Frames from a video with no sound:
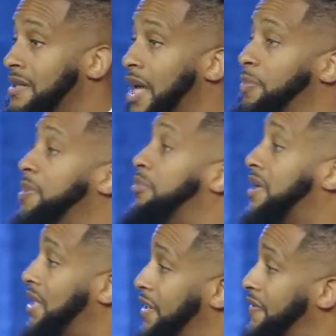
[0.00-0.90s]
They've been
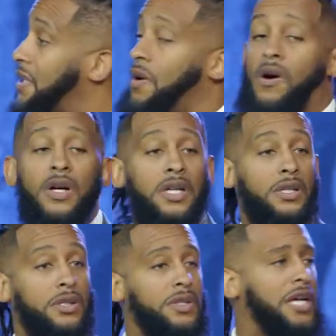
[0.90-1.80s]
believing longer
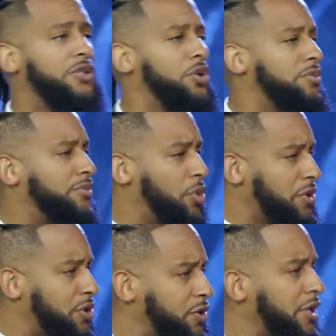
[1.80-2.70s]
than you. They
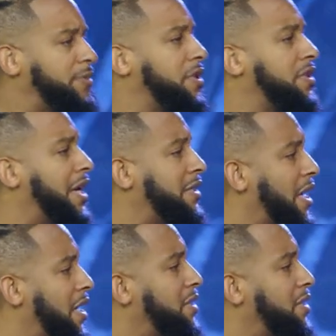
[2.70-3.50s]
know scripture. They